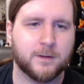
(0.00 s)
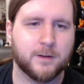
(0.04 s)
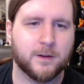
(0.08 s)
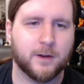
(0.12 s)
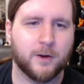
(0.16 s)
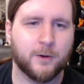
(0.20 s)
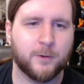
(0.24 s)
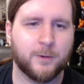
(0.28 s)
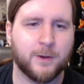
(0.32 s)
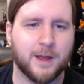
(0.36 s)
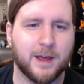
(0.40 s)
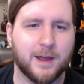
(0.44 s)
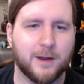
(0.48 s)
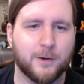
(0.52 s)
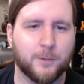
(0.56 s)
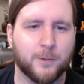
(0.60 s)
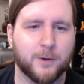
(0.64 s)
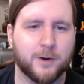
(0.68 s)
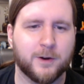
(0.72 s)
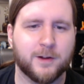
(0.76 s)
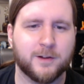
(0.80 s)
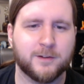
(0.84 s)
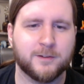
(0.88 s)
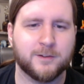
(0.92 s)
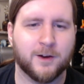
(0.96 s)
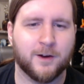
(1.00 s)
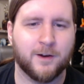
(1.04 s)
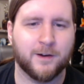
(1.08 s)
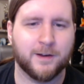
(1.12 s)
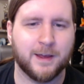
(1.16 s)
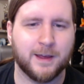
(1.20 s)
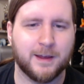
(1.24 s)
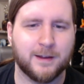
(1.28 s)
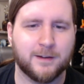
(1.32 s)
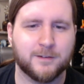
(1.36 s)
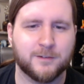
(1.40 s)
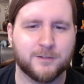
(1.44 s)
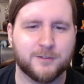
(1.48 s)
Okay, we're done
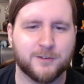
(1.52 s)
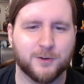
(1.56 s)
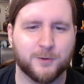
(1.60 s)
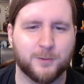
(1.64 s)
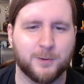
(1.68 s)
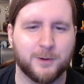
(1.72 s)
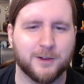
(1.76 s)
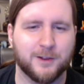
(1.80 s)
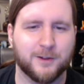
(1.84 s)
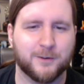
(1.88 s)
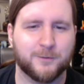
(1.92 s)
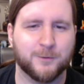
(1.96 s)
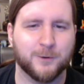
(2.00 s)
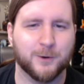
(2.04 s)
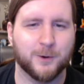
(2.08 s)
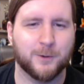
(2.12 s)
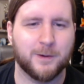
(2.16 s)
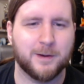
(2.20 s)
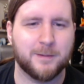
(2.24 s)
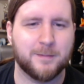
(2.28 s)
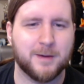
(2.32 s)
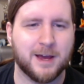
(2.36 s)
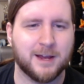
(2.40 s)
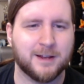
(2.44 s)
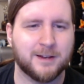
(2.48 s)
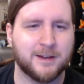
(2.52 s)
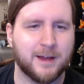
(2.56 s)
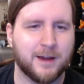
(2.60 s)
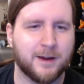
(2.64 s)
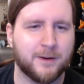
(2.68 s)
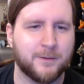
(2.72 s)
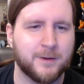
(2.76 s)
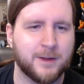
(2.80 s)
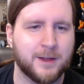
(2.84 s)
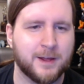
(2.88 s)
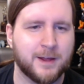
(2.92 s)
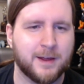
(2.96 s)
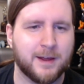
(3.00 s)
talking. Should we look for a way back
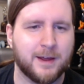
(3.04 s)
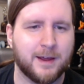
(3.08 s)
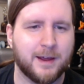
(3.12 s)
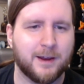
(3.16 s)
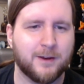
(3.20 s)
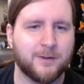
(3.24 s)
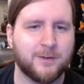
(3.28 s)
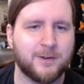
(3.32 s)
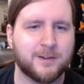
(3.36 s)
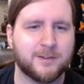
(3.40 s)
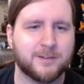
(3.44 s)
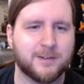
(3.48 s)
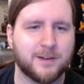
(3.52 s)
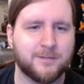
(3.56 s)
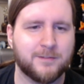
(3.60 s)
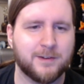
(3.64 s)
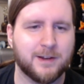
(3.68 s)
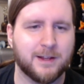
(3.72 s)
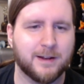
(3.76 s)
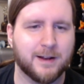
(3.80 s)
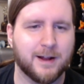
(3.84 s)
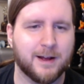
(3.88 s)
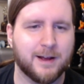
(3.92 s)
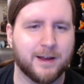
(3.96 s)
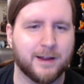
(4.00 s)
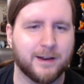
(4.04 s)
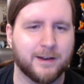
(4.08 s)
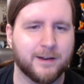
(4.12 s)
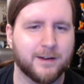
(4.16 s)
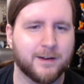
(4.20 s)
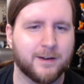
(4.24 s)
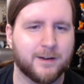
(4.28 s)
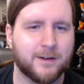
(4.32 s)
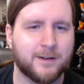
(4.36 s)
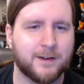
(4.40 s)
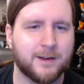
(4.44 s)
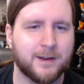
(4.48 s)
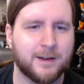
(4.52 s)
now? Area 79.
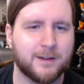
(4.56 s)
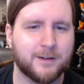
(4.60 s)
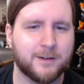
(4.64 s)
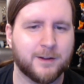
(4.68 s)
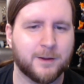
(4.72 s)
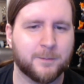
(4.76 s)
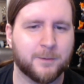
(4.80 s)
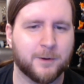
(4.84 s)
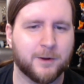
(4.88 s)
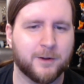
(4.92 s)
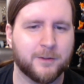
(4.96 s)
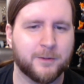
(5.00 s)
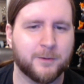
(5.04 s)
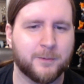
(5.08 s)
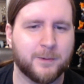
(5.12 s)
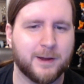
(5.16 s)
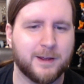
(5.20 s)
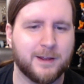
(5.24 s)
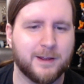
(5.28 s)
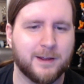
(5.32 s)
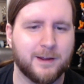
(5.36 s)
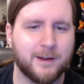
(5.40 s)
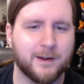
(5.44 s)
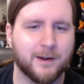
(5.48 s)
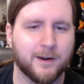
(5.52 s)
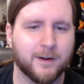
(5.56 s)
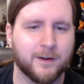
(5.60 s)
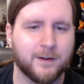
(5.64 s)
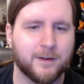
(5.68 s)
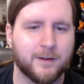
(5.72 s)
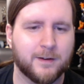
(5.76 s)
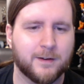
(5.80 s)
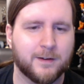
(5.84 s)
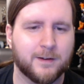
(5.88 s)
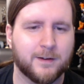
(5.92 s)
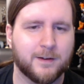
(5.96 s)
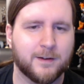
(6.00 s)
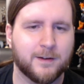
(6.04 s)
How'd I end up all the way here?
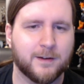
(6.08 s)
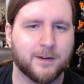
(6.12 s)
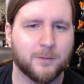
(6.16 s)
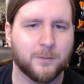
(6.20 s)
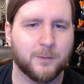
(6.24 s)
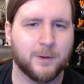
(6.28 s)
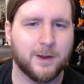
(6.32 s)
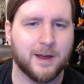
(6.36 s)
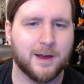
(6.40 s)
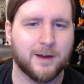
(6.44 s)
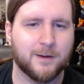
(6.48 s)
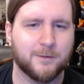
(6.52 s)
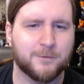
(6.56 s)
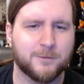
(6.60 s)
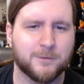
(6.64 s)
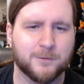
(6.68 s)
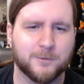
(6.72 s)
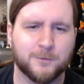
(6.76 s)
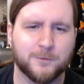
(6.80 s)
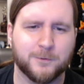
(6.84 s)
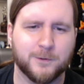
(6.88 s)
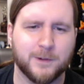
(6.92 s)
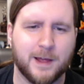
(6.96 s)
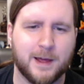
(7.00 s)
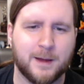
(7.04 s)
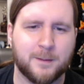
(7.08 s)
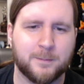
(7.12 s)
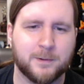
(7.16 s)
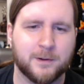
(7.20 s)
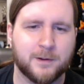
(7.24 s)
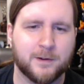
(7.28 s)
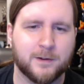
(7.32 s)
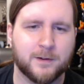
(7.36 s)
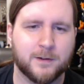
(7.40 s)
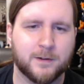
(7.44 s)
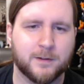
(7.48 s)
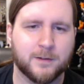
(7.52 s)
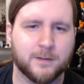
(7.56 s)
And we have flap.
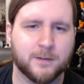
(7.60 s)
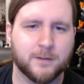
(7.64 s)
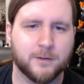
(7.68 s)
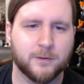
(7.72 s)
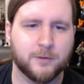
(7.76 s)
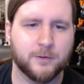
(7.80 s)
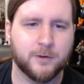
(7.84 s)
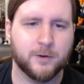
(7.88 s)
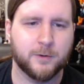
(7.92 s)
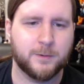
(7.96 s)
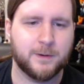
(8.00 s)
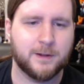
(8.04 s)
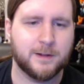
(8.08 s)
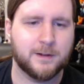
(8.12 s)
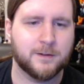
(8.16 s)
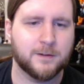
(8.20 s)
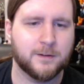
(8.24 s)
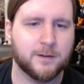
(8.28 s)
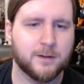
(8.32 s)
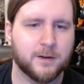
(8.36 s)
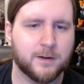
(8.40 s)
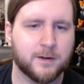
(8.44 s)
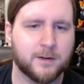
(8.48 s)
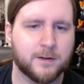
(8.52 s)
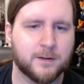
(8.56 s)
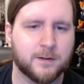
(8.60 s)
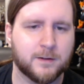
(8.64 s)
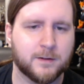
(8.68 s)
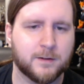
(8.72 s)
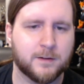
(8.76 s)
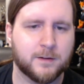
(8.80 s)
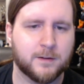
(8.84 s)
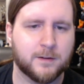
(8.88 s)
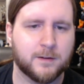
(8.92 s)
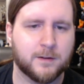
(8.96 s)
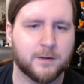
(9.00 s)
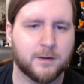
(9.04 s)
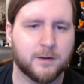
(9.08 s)
There's no need to look.
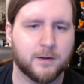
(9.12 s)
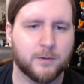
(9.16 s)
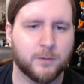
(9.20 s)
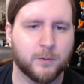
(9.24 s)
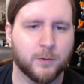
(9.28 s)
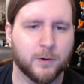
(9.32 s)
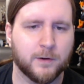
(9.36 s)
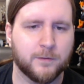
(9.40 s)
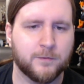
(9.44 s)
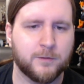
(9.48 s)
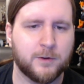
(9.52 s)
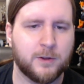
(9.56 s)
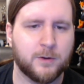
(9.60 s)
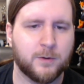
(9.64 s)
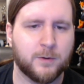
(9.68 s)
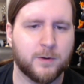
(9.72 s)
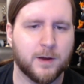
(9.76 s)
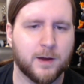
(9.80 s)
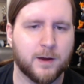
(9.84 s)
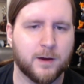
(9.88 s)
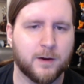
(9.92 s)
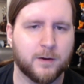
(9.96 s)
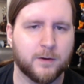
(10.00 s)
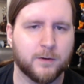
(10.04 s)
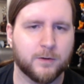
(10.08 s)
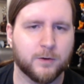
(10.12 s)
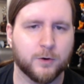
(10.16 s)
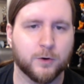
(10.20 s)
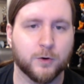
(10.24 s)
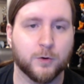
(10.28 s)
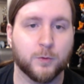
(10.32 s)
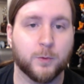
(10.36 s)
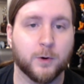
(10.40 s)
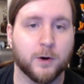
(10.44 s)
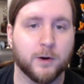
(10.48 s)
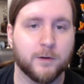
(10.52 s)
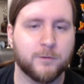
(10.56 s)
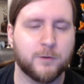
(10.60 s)
Wherever you go,
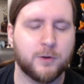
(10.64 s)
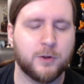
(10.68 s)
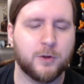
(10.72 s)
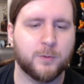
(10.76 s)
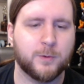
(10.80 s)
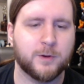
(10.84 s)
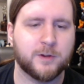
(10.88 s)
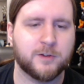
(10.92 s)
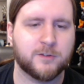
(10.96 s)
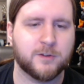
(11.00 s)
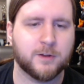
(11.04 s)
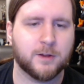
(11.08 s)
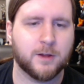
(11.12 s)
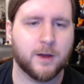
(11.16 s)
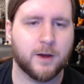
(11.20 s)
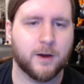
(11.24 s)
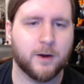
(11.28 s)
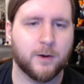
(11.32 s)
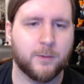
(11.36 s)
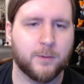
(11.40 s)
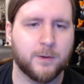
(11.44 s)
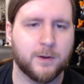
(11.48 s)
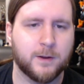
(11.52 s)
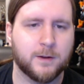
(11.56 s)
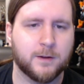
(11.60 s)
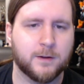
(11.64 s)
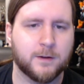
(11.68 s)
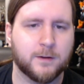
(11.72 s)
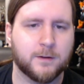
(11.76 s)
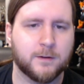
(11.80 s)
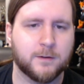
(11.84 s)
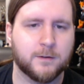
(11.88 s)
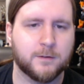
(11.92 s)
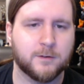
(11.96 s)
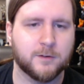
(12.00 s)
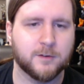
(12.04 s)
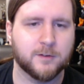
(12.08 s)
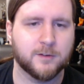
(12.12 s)
or wherever you wish to go,
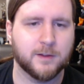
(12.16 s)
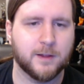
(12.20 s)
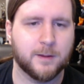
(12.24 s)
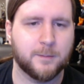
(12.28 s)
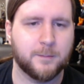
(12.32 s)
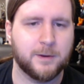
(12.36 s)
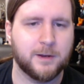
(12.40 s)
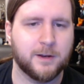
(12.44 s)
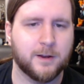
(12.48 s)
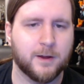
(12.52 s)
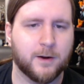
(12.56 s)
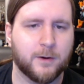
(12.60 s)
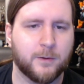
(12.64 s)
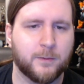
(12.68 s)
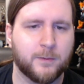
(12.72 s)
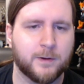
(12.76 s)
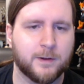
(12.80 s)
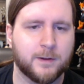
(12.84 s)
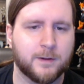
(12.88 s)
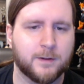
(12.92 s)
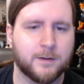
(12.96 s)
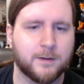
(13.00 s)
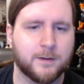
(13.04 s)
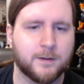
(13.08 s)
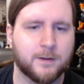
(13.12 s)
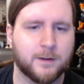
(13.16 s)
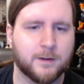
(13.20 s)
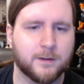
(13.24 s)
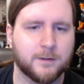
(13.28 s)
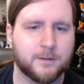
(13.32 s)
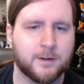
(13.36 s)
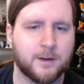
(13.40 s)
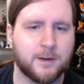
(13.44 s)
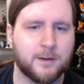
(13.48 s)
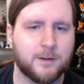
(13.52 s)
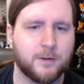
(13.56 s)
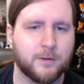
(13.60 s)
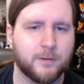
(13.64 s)
just let me know. I'll
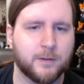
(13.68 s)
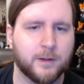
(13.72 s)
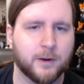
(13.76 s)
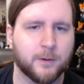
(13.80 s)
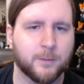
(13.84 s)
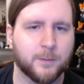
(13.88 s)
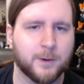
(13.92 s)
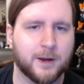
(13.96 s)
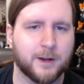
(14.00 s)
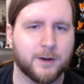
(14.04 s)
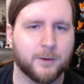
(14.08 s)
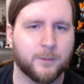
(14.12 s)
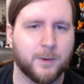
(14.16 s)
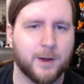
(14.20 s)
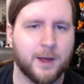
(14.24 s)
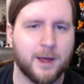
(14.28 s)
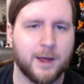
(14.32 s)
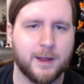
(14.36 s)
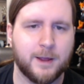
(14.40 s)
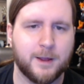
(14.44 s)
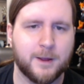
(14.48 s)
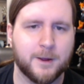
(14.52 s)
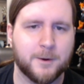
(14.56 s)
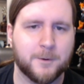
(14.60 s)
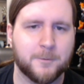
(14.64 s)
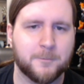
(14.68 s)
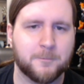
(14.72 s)
take you there right away.